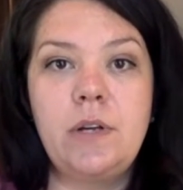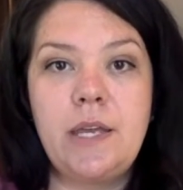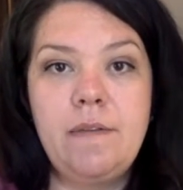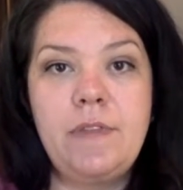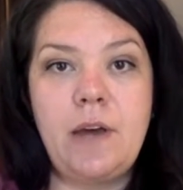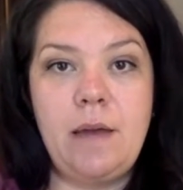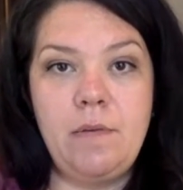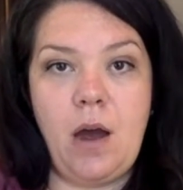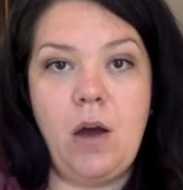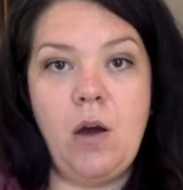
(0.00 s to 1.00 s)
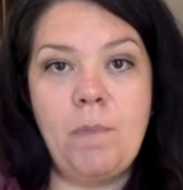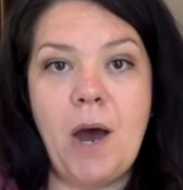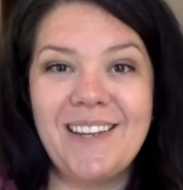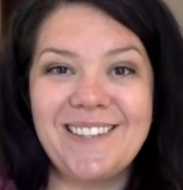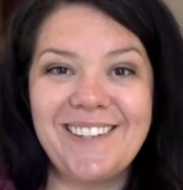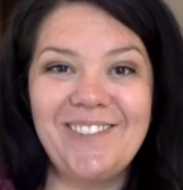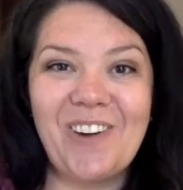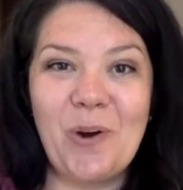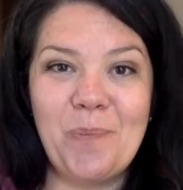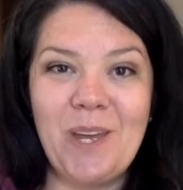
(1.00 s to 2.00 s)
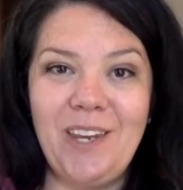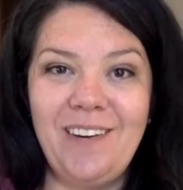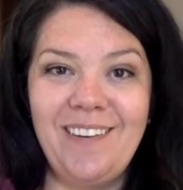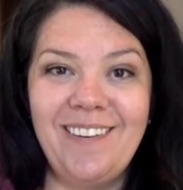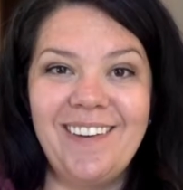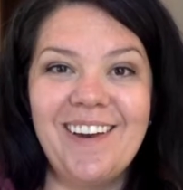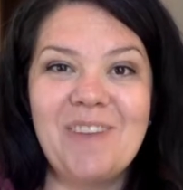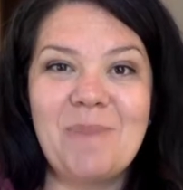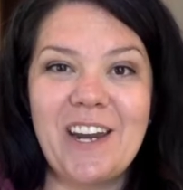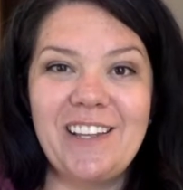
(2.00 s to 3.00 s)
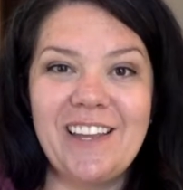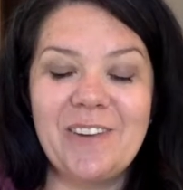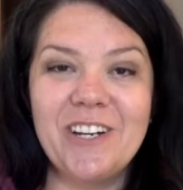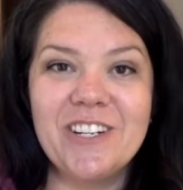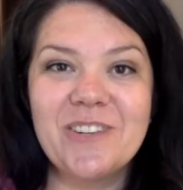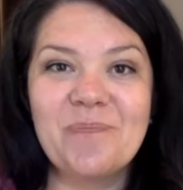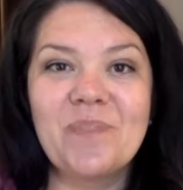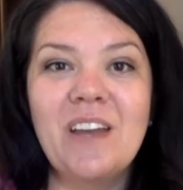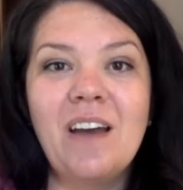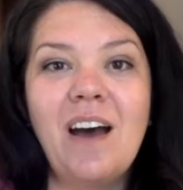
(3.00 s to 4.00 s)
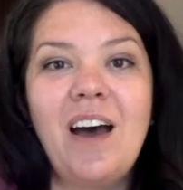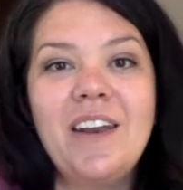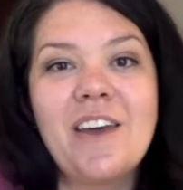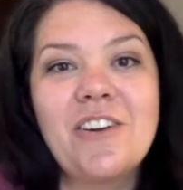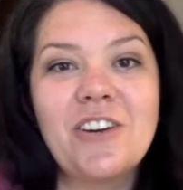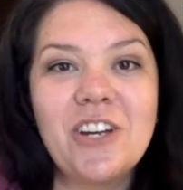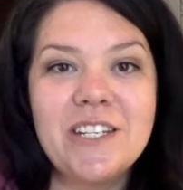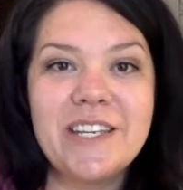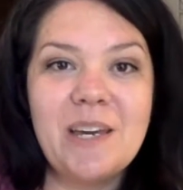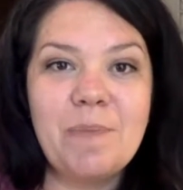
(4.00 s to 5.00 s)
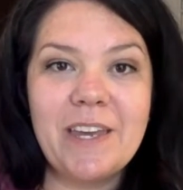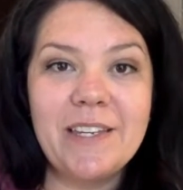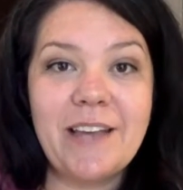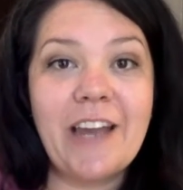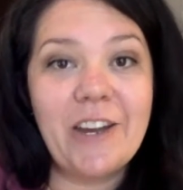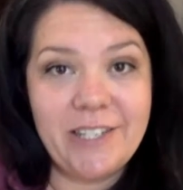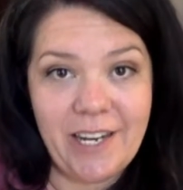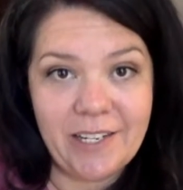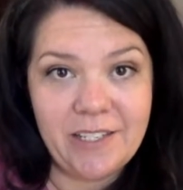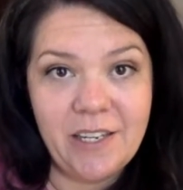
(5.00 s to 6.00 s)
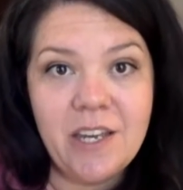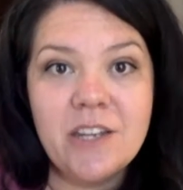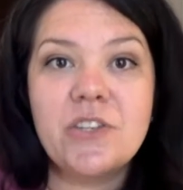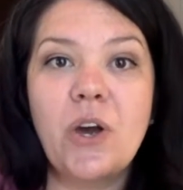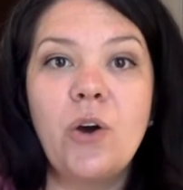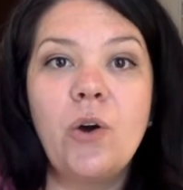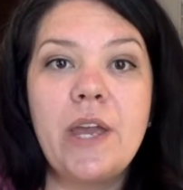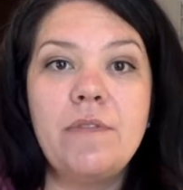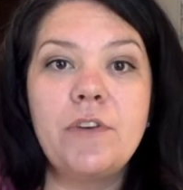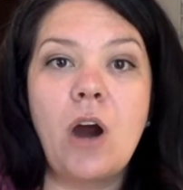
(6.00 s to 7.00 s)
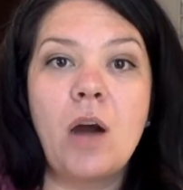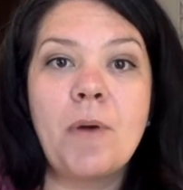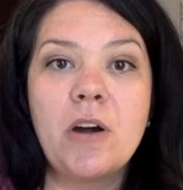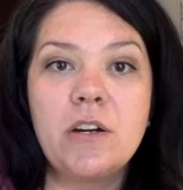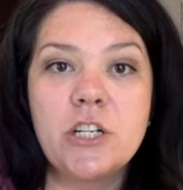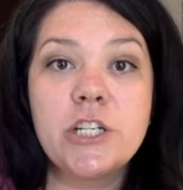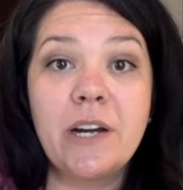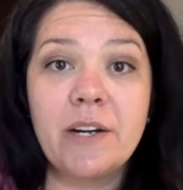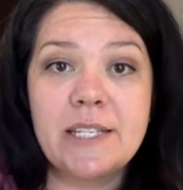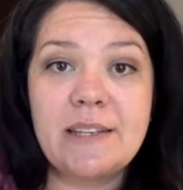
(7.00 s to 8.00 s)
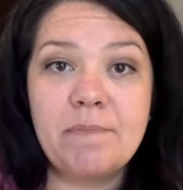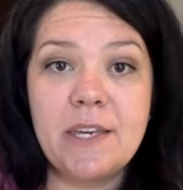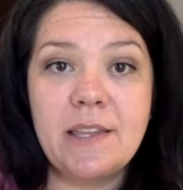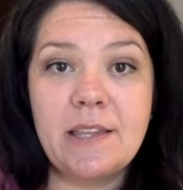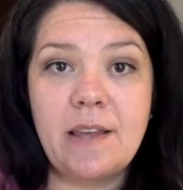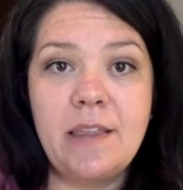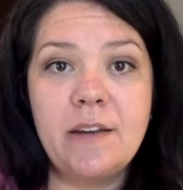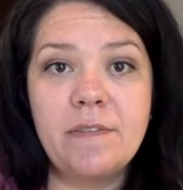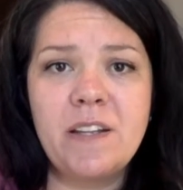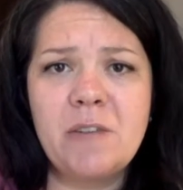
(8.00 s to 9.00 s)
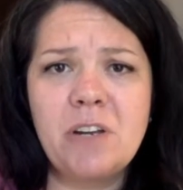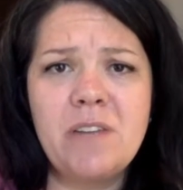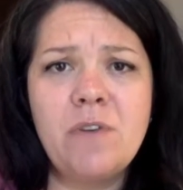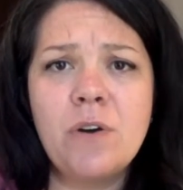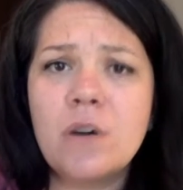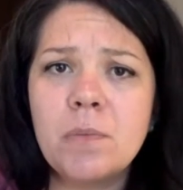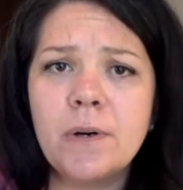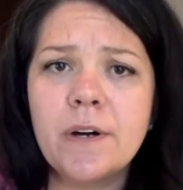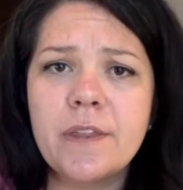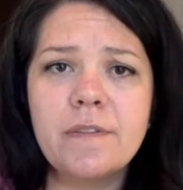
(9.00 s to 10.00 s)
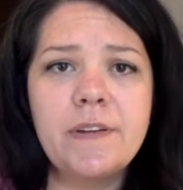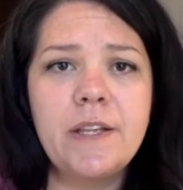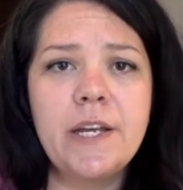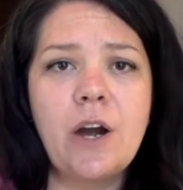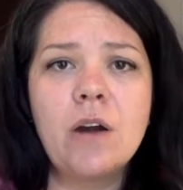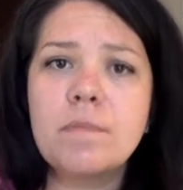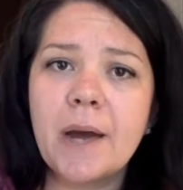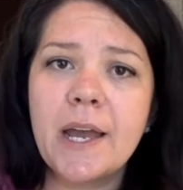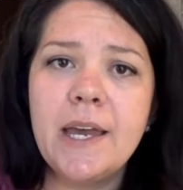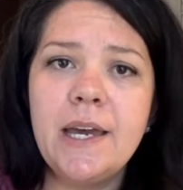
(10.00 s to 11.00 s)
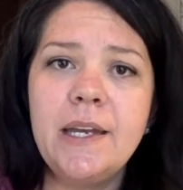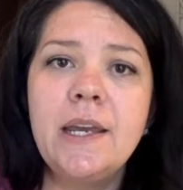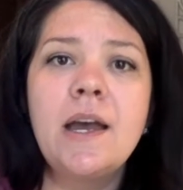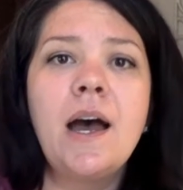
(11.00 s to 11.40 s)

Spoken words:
give that positive, open body language. Another good tip is eye contact. So if our partner is sharing something and they're feeling really vulnerable or they're feeling hurt by it,